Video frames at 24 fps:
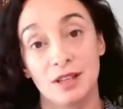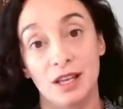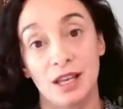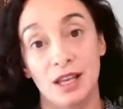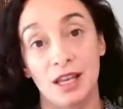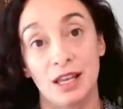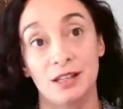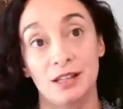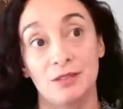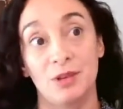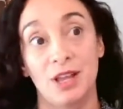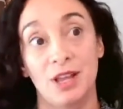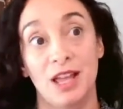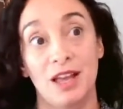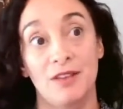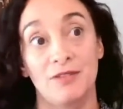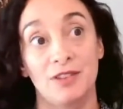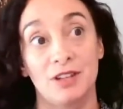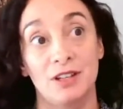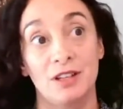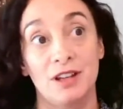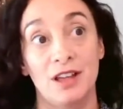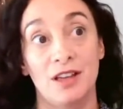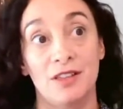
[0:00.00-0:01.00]
and we have
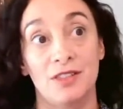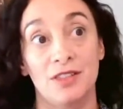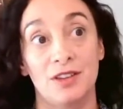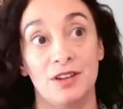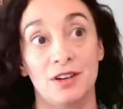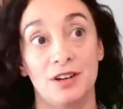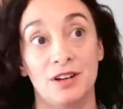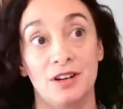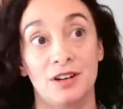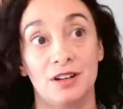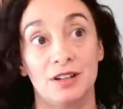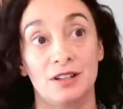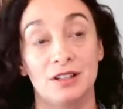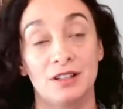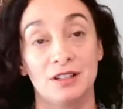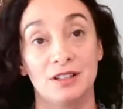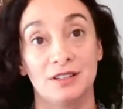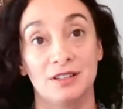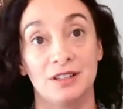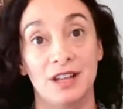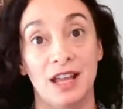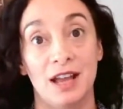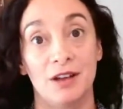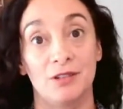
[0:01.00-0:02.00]
another
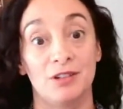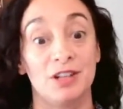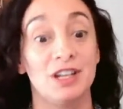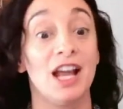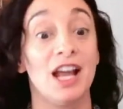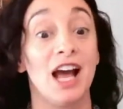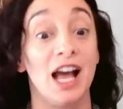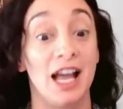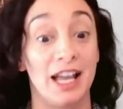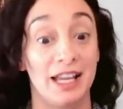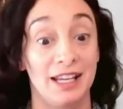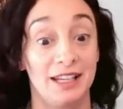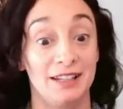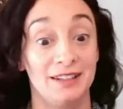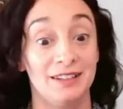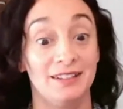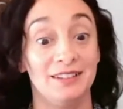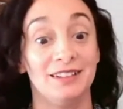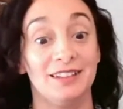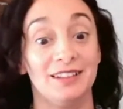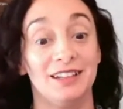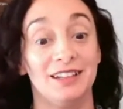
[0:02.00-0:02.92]
now 9.